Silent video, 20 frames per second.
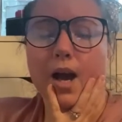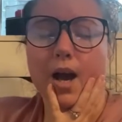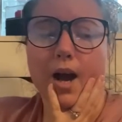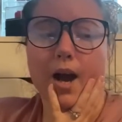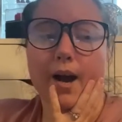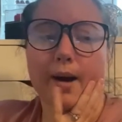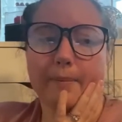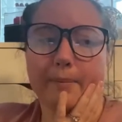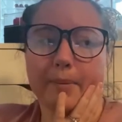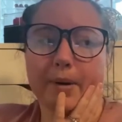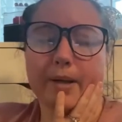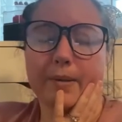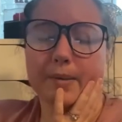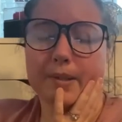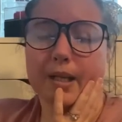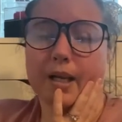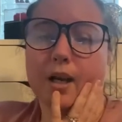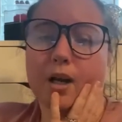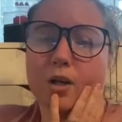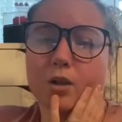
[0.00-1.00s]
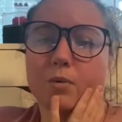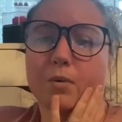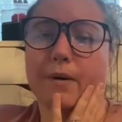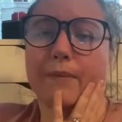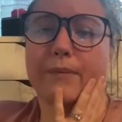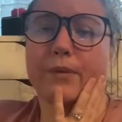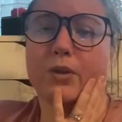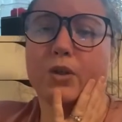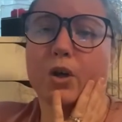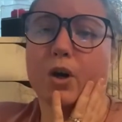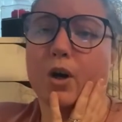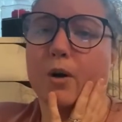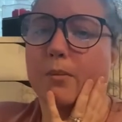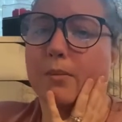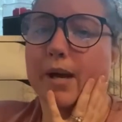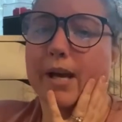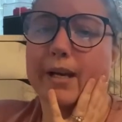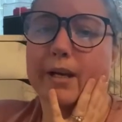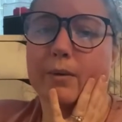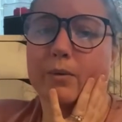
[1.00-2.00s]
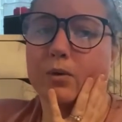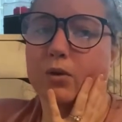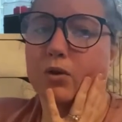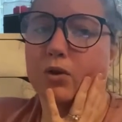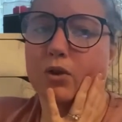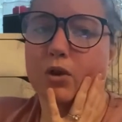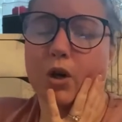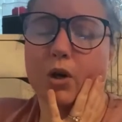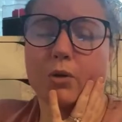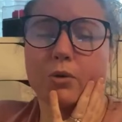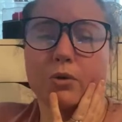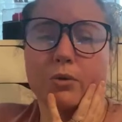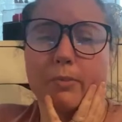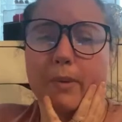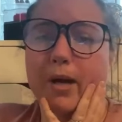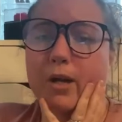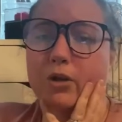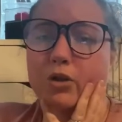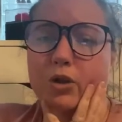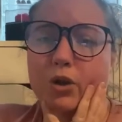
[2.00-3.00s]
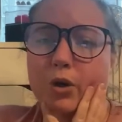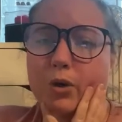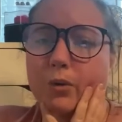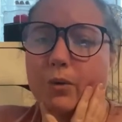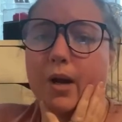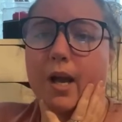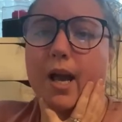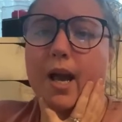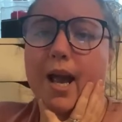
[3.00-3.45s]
But it was the last one for Tom, and it was so special.